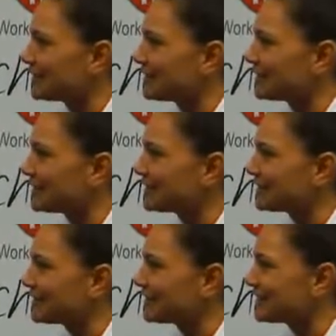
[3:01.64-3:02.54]

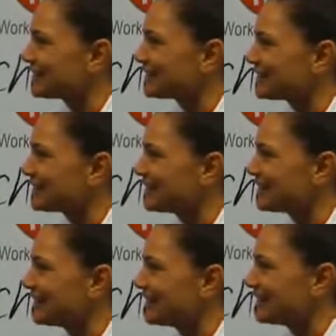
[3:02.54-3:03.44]

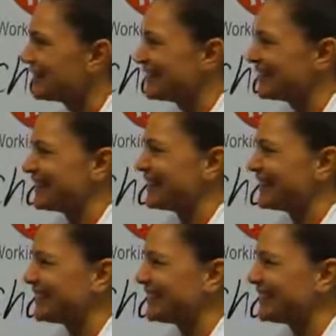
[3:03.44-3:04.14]
(silent)